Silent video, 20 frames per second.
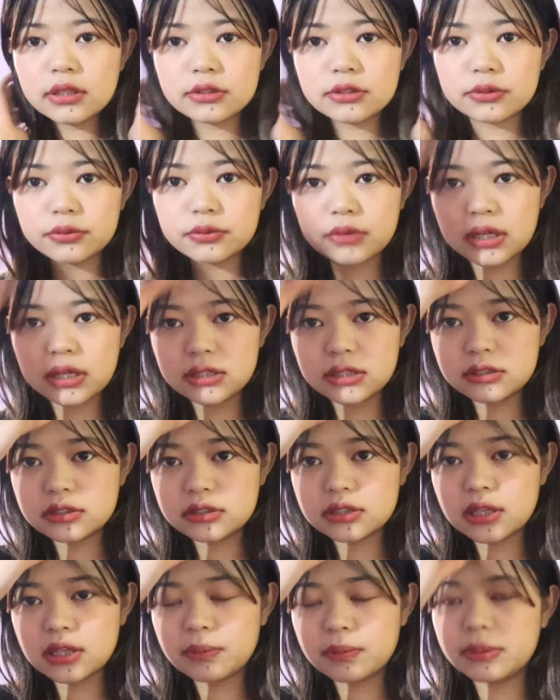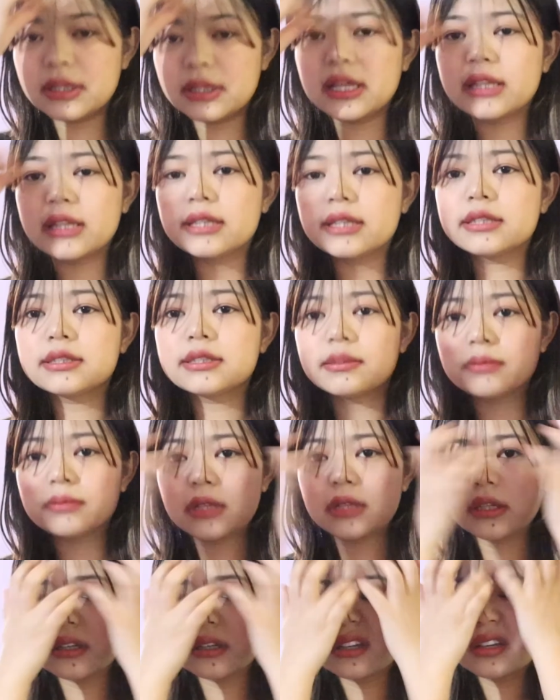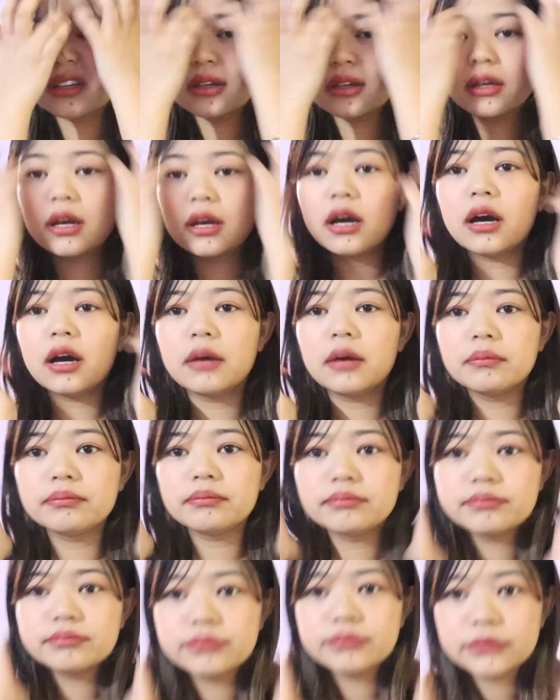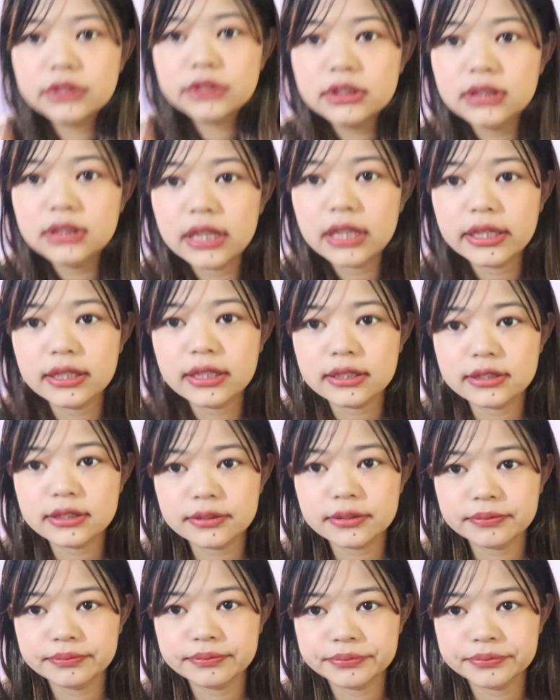so I'll just keep it like this, something just like this.